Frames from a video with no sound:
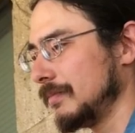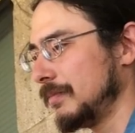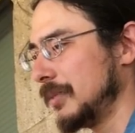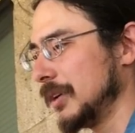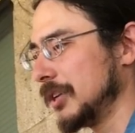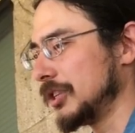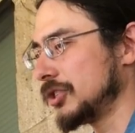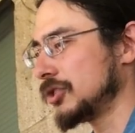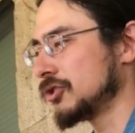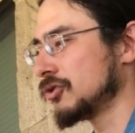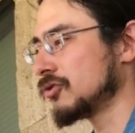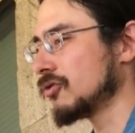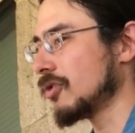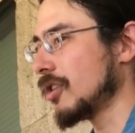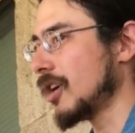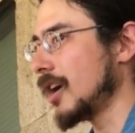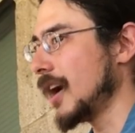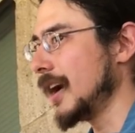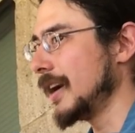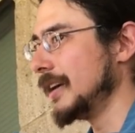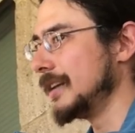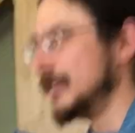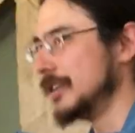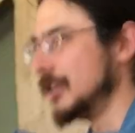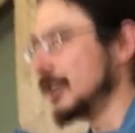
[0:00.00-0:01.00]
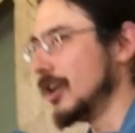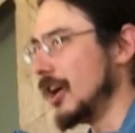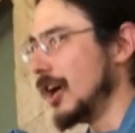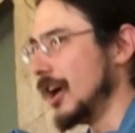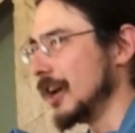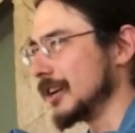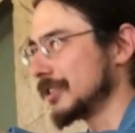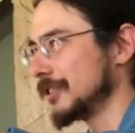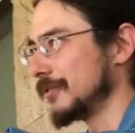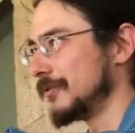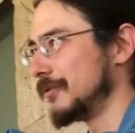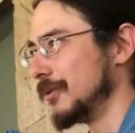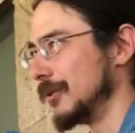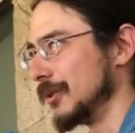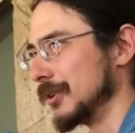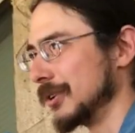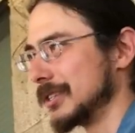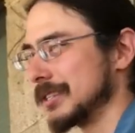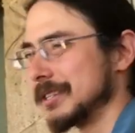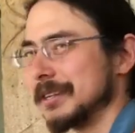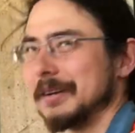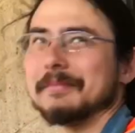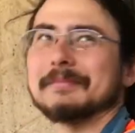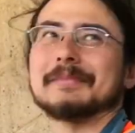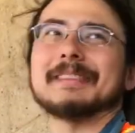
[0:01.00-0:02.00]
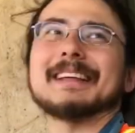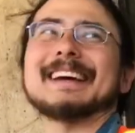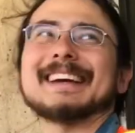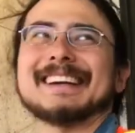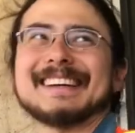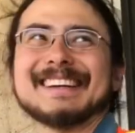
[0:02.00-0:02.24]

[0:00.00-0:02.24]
But try not to force something.